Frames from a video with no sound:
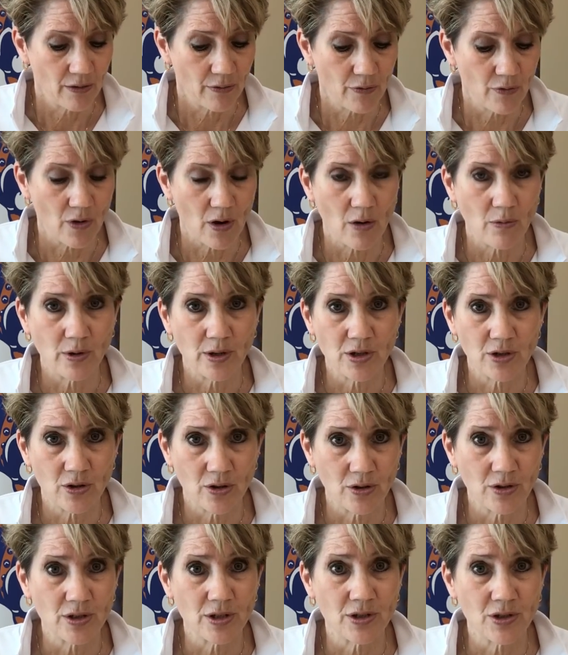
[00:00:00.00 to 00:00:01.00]
for our
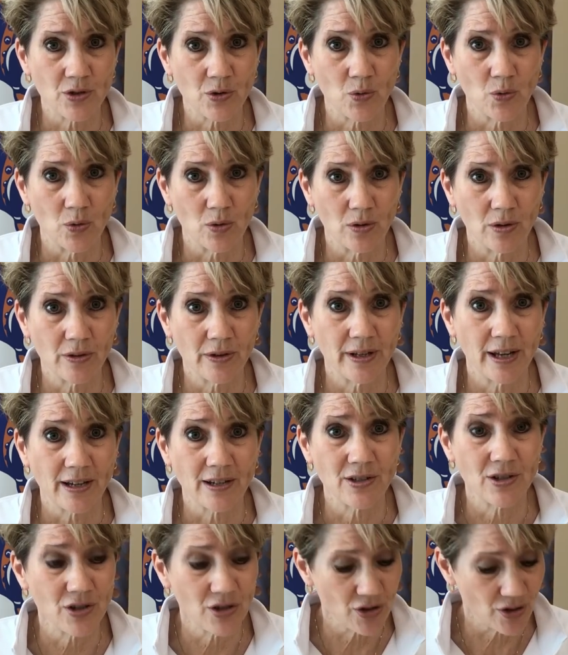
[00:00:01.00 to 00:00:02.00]
return to school
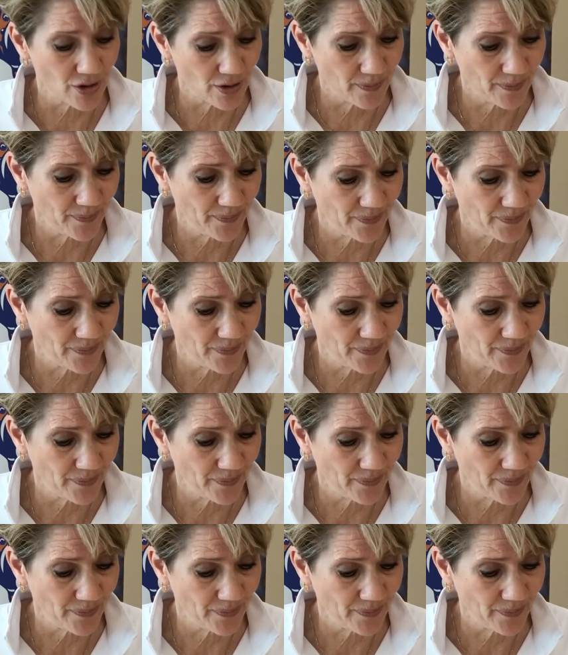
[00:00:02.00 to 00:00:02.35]
next year.